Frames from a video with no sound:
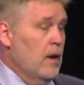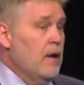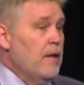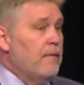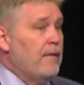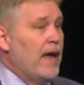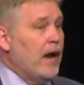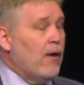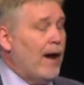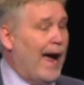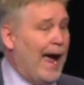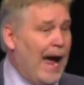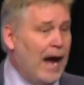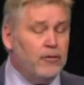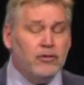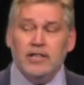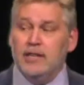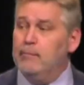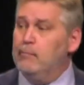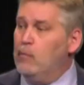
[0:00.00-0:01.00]
They are
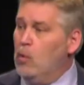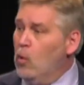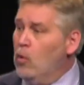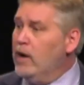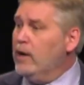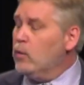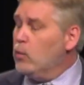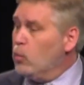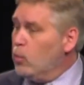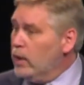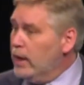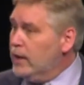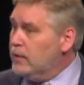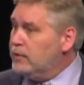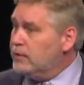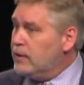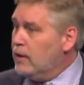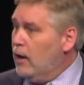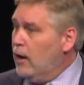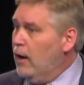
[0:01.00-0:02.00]
actually more at
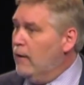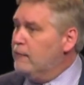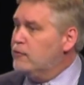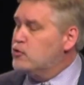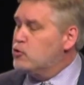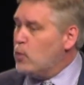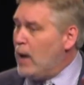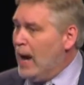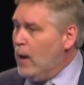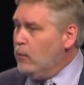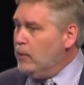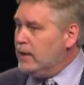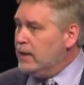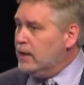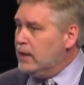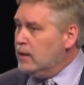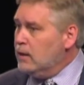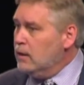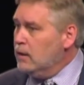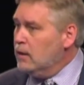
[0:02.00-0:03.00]
risk of
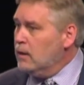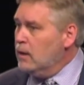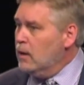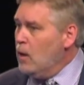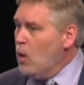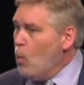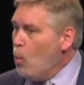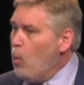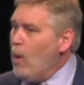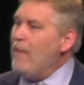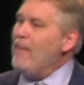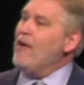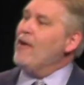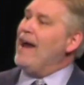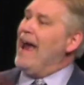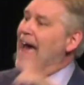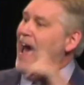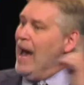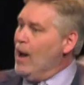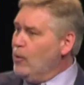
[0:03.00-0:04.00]
drowning when they're
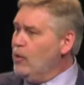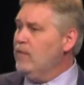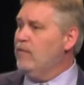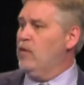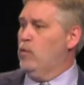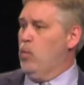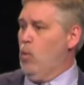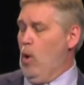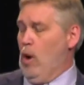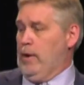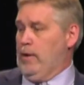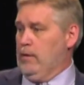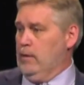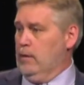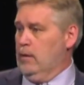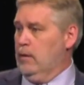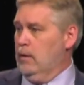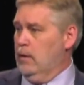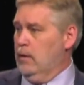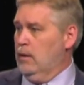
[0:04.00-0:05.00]
out of the water,
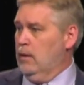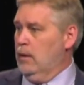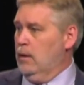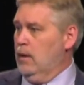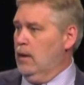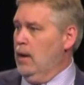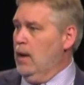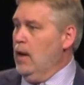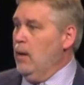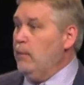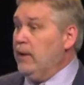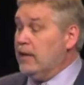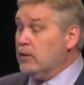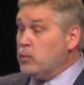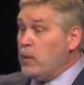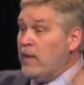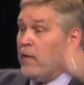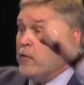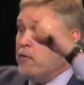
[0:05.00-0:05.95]
because when their